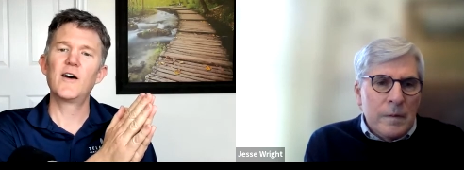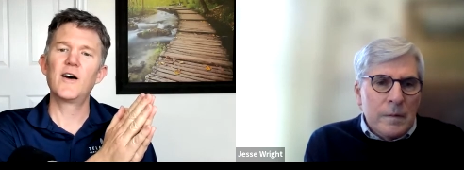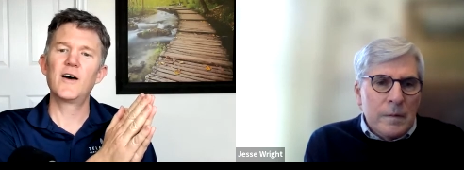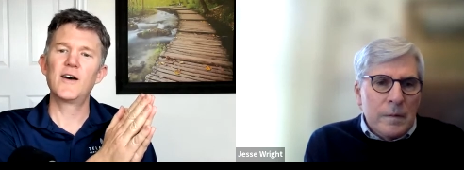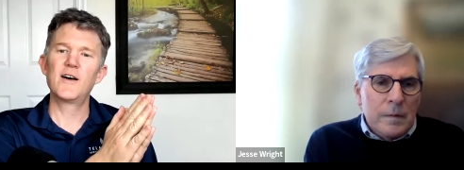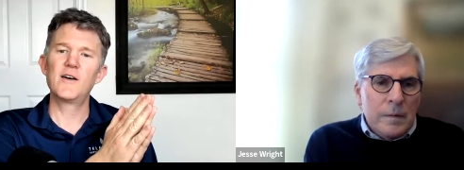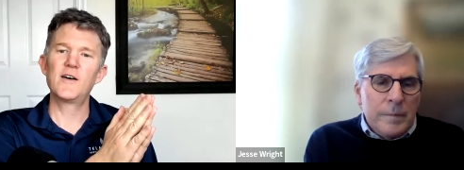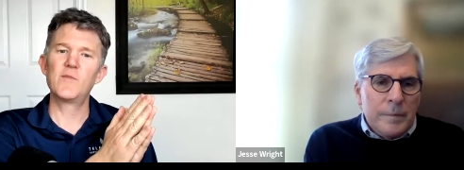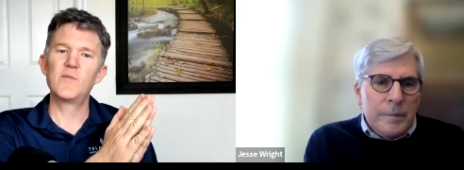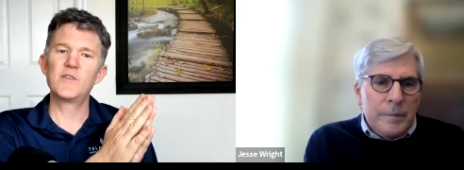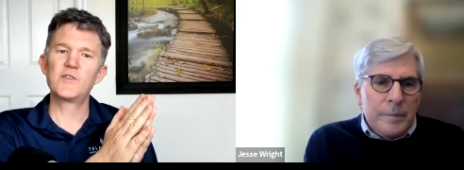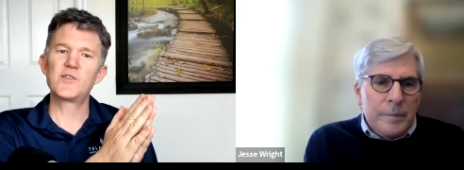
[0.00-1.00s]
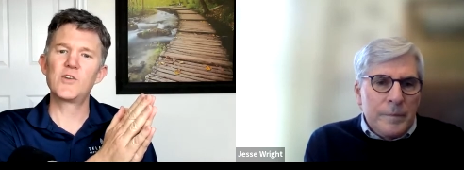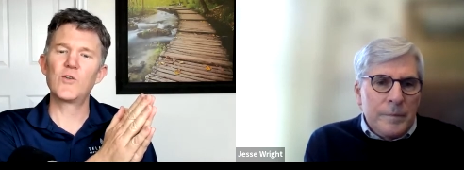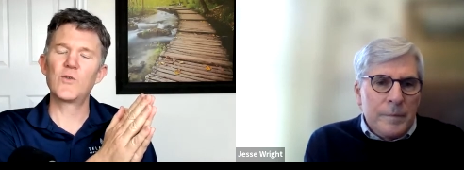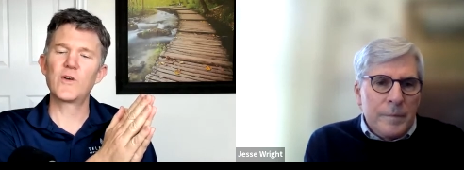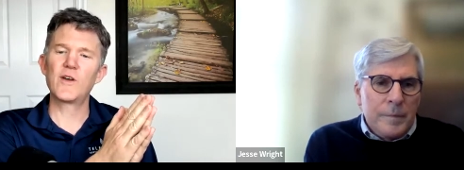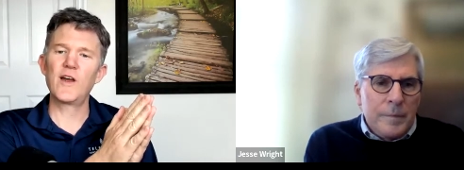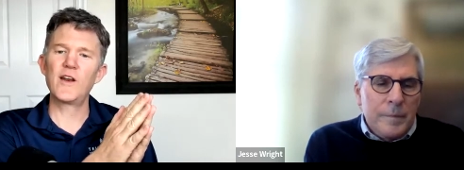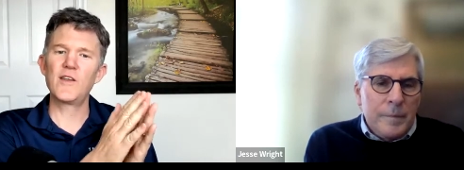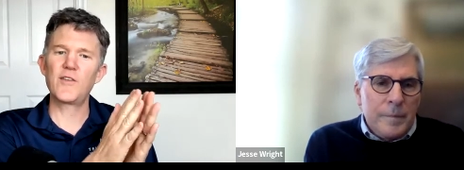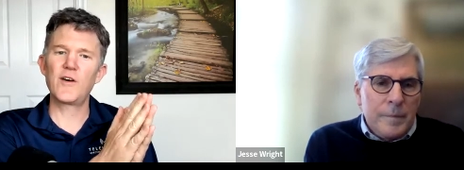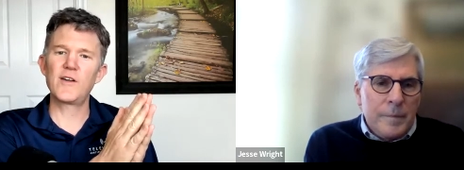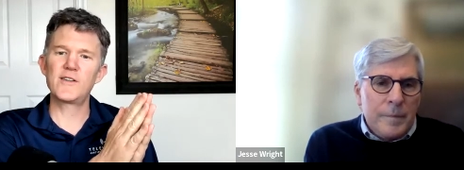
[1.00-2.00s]
Speaker 1: Um, so
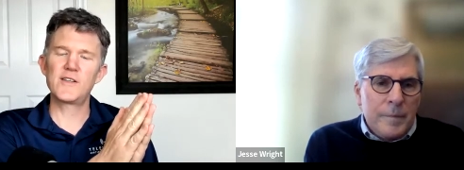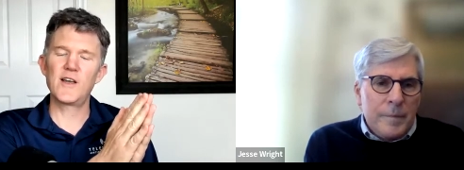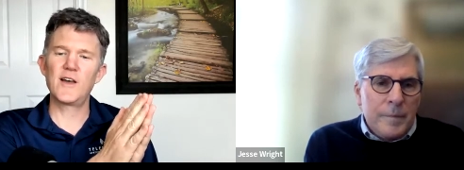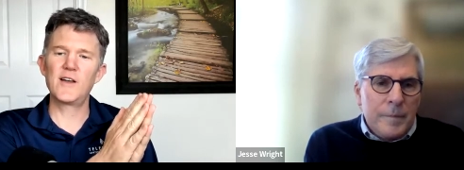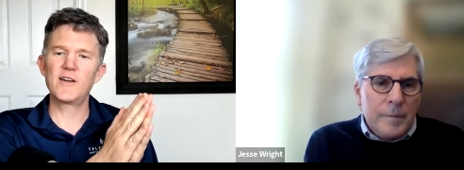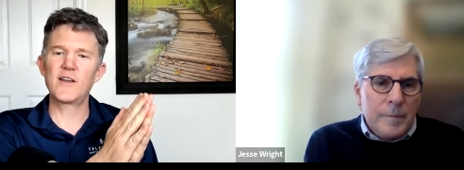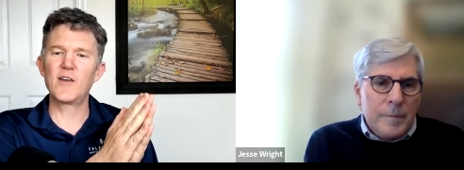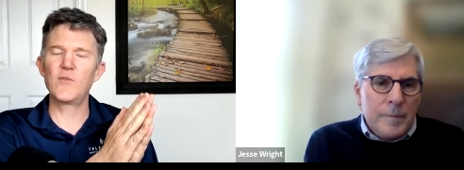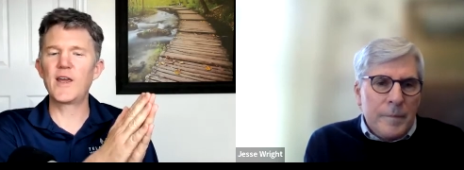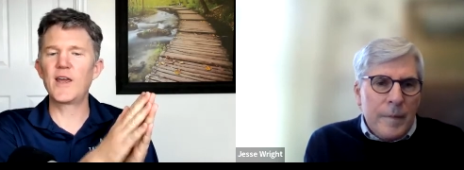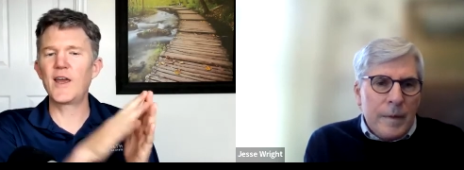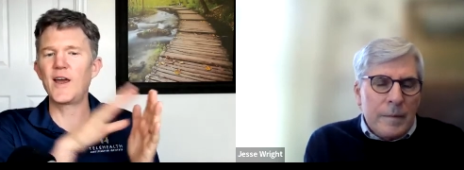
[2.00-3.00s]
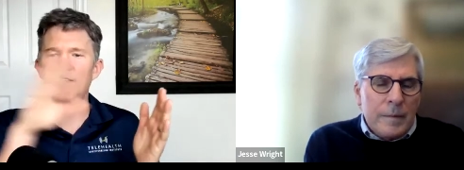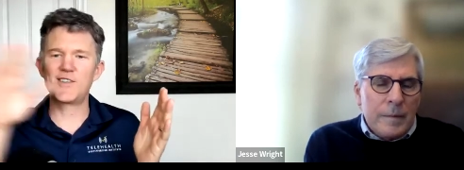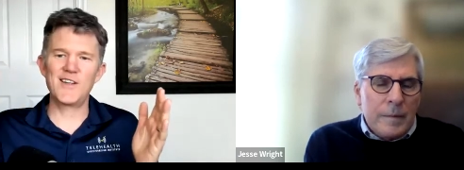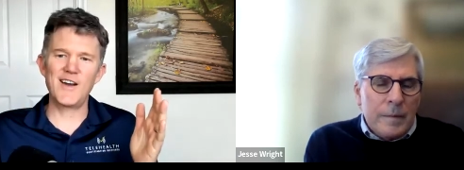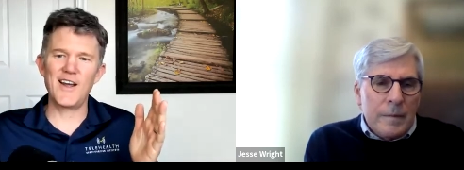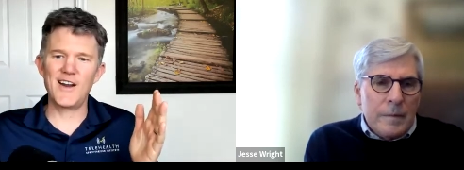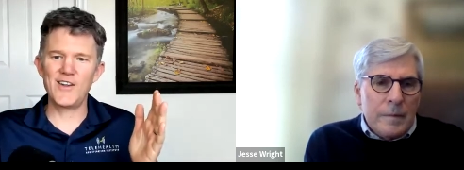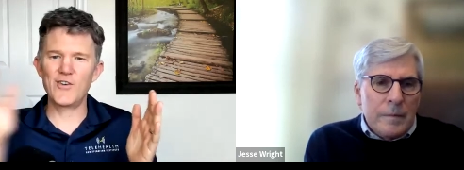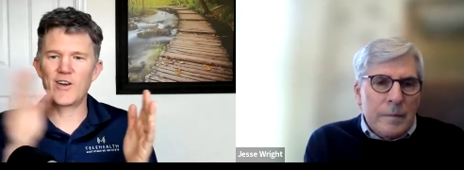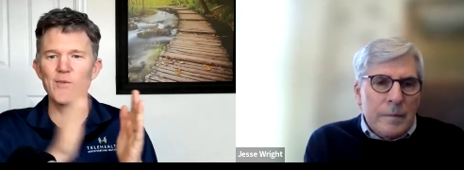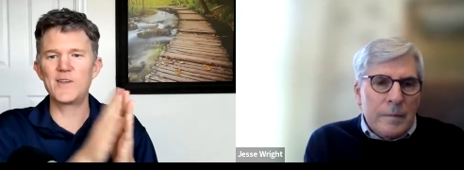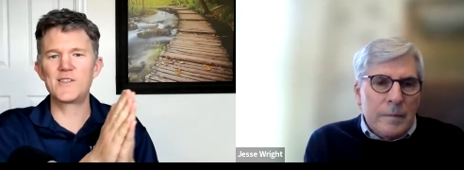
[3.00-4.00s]
any thoughts on, can we cast the net?
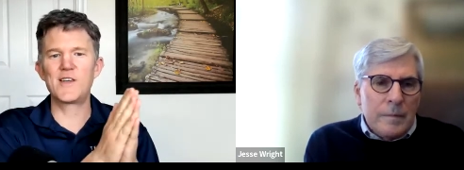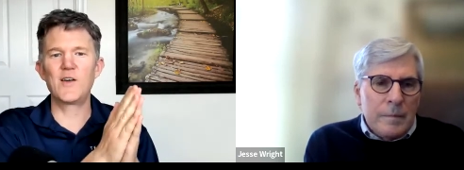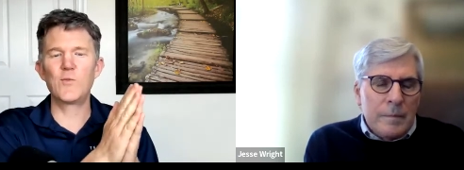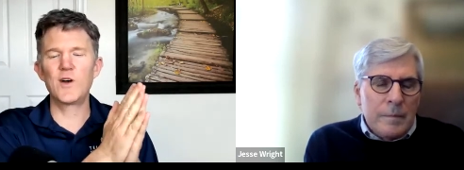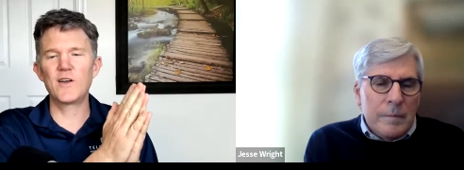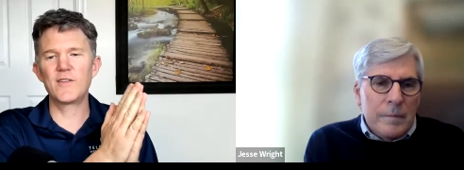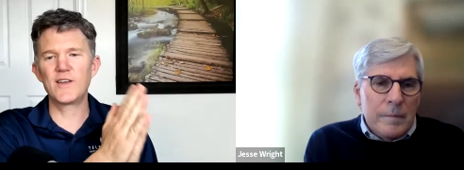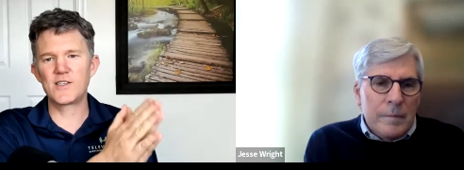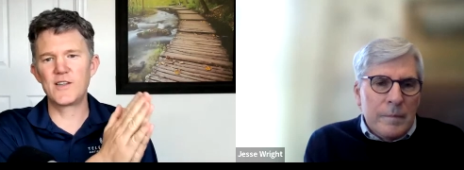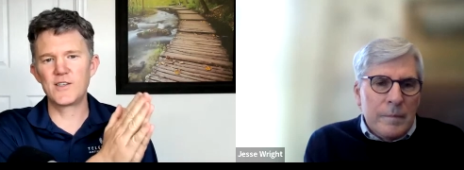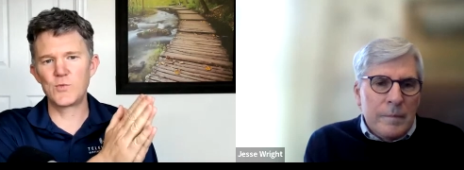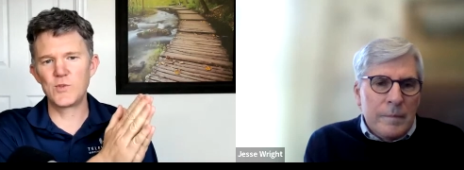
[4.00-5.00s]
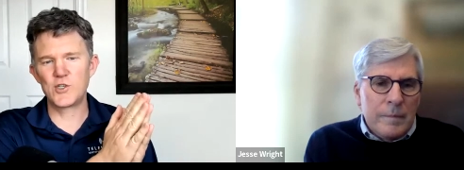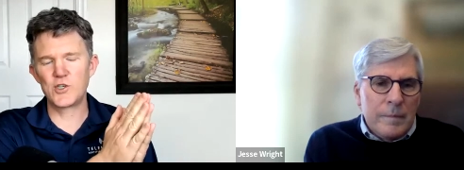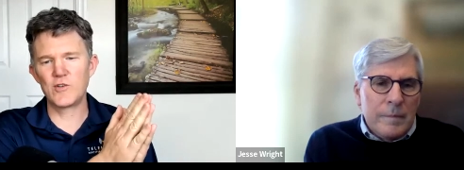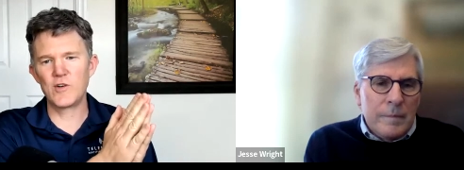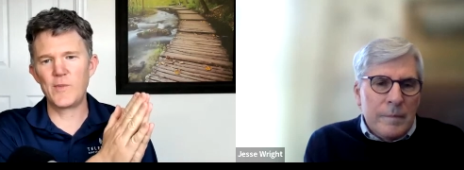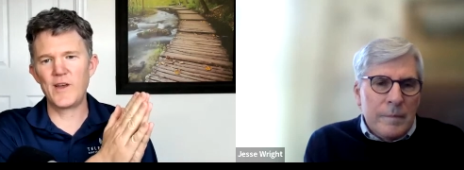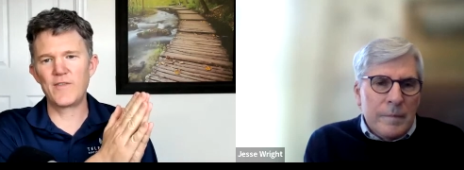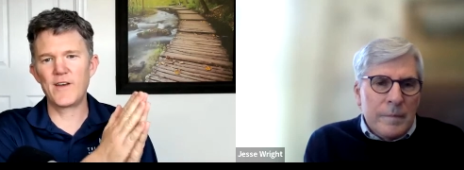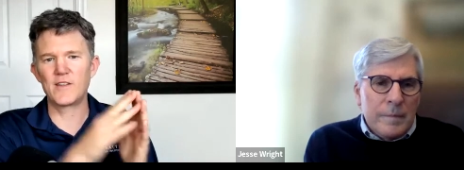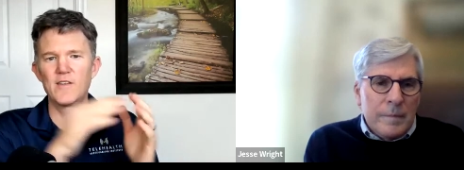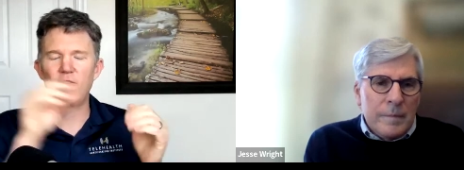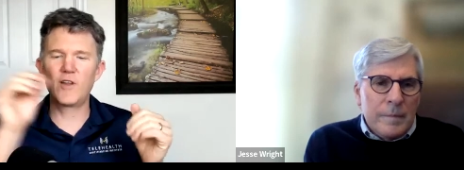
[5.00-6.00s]
You know, can we say, well, this, this was shown to be
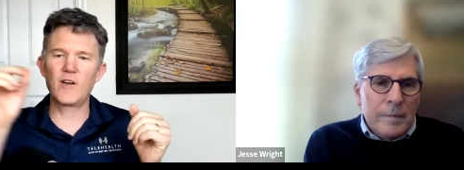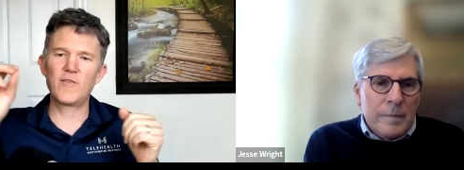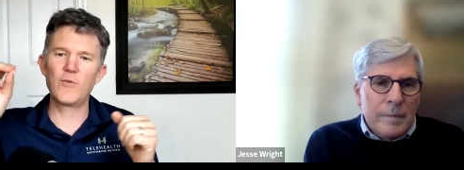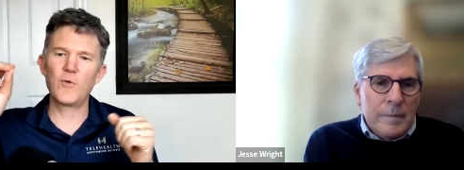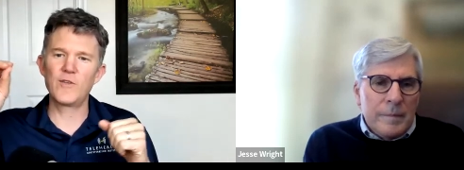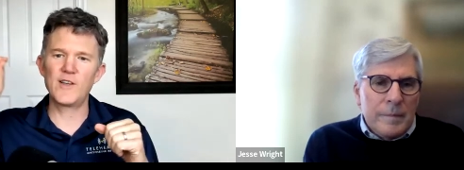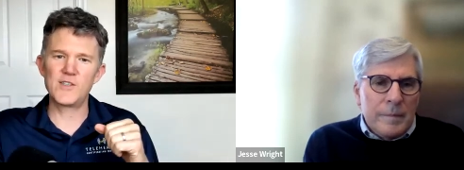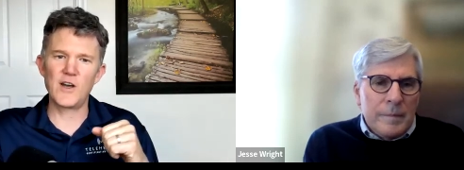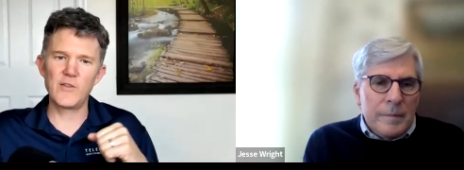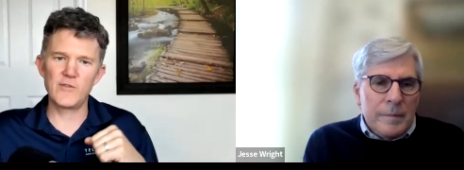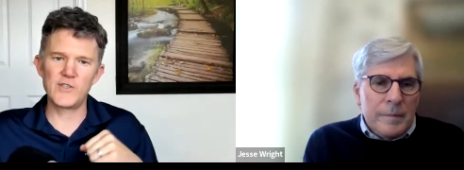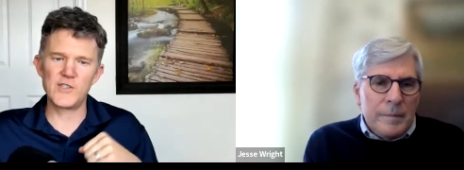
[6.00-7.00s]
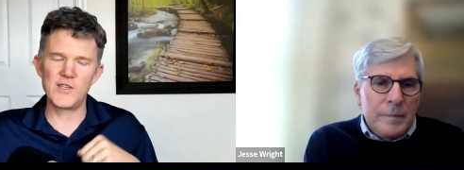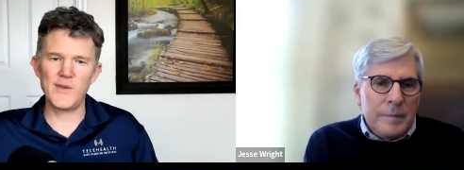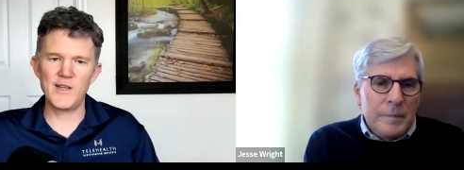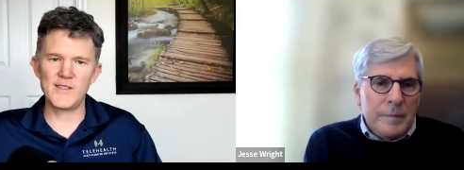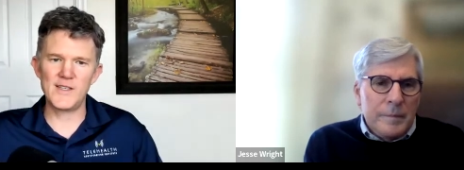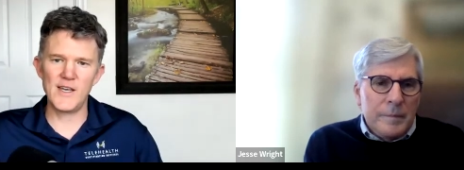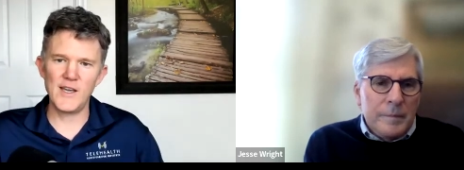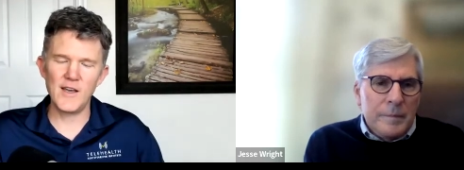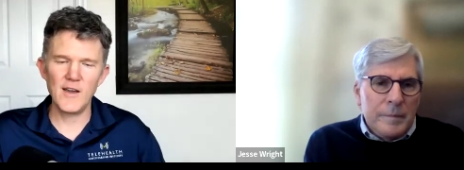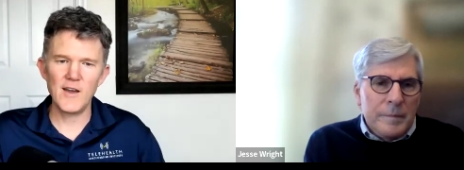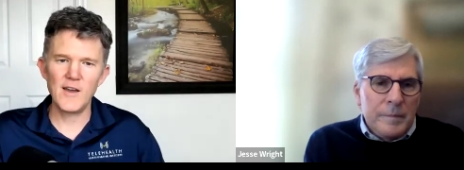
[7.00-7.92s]
effective, therefore these other C B T